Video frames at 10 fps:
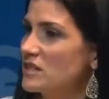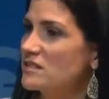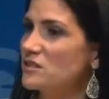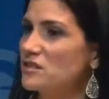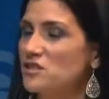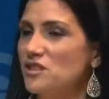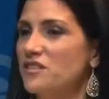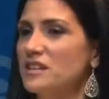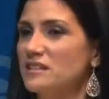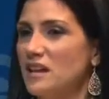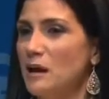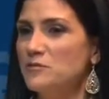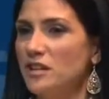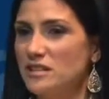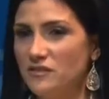Is there such a thing as
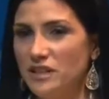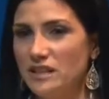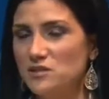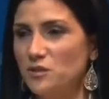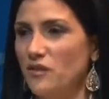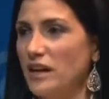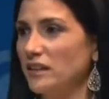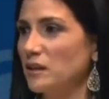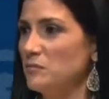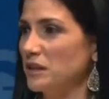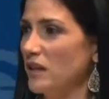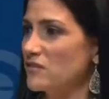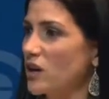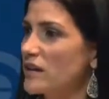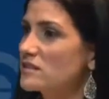objectivity? I sort of had like a
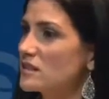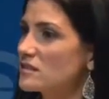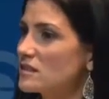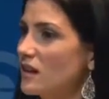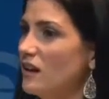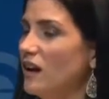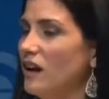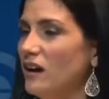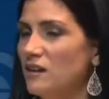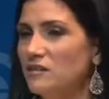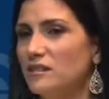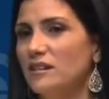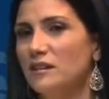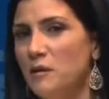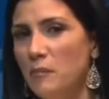midlife crisis
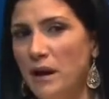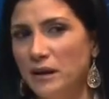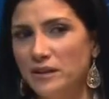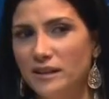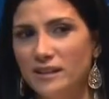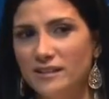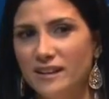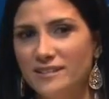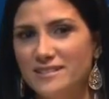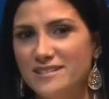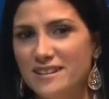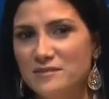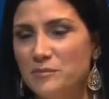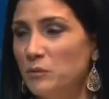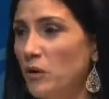about it,
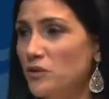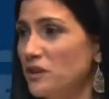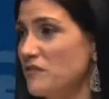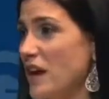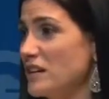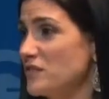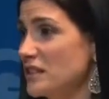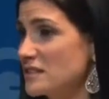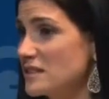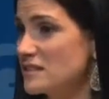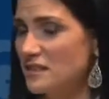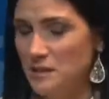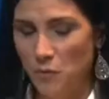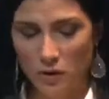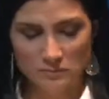and been wondering if that even exists
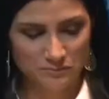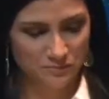anymore.